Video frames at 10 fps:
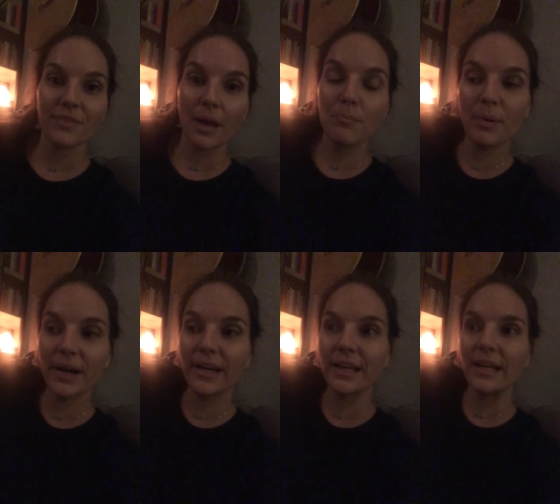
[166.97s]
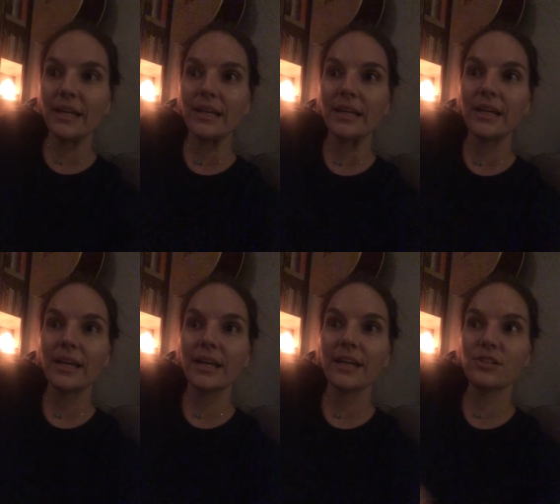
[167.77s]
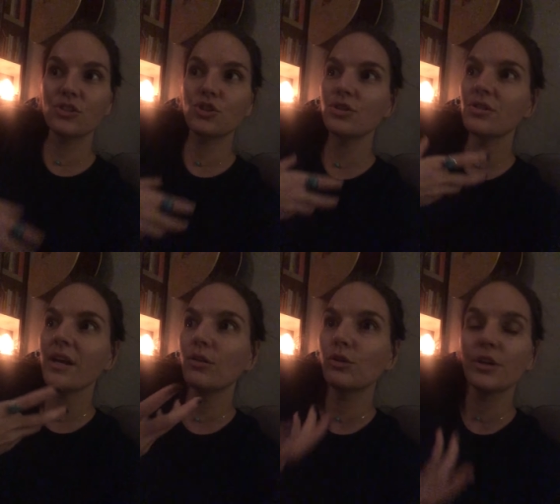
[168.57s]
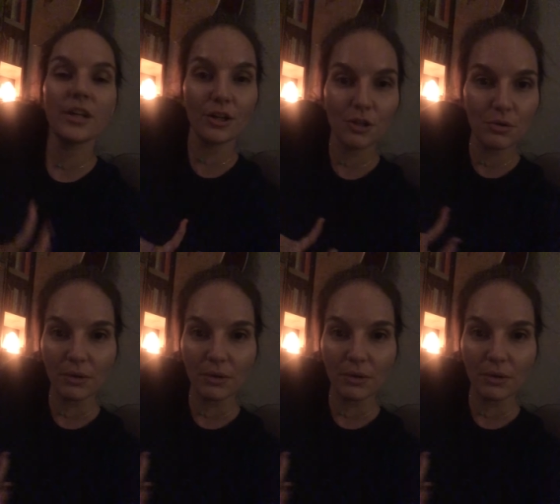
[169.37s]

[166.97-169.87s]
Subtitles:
But it's just like learning a new